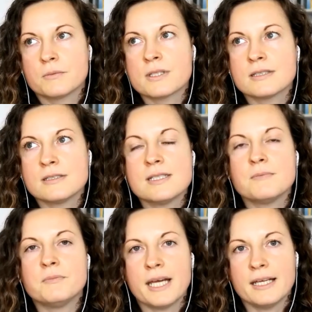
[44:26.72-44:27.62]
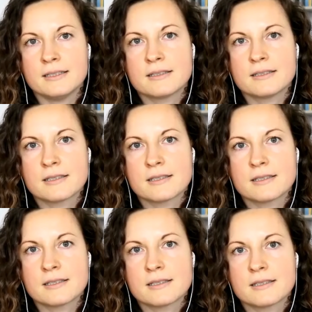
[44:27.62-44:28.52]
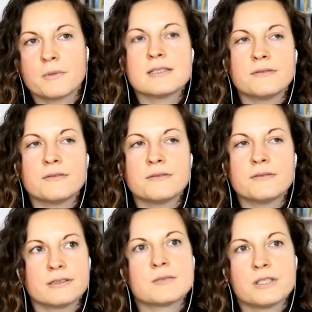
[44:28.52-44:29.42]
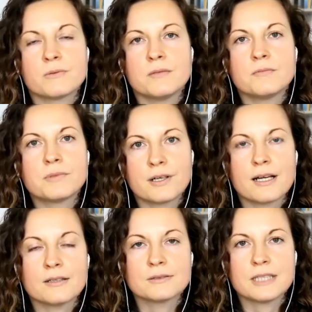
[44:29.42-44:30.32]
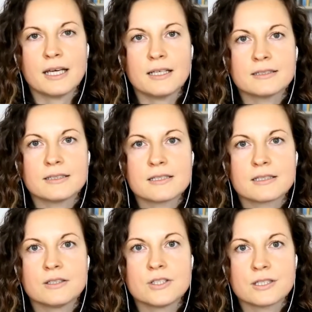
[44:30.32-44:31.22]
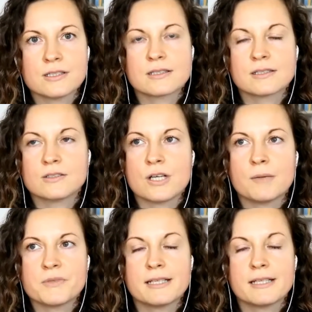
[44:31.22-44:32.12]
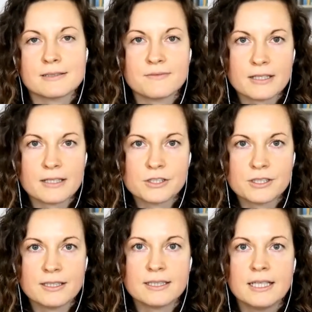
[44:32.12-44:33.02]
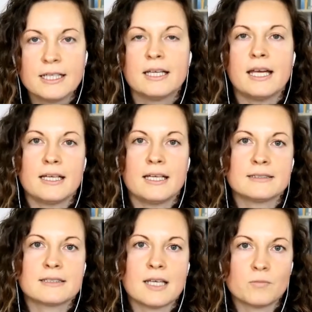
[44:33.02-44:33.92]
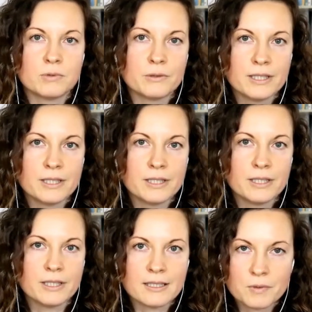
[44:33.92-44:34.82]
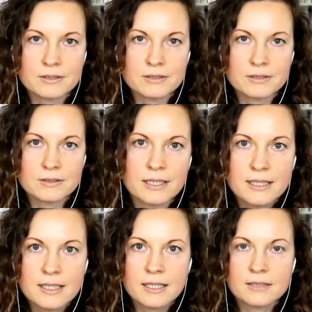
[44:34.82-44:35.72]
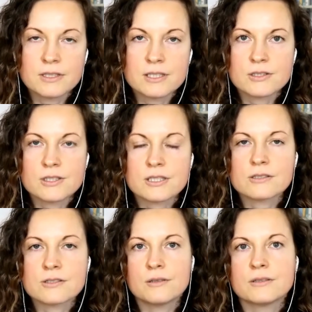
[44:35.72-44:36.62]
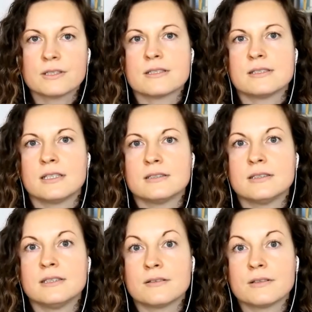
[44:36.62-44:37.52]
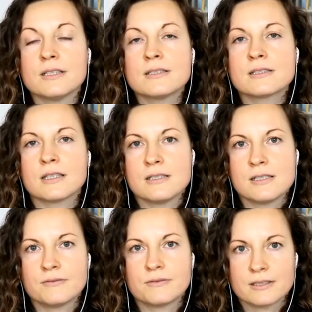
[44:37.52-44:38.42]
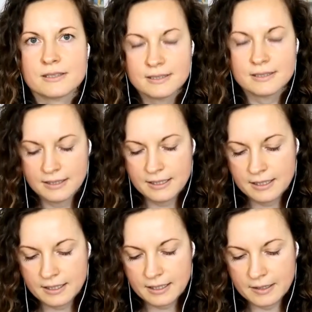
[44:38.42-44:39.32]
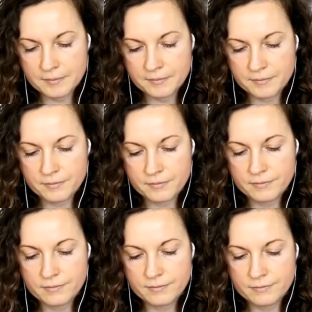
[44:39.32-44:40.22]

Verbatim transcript: there was a debate around what's the difference between burnout and just job satisfaction and employee engagement, right? And research has shown us that there is a difference. Um,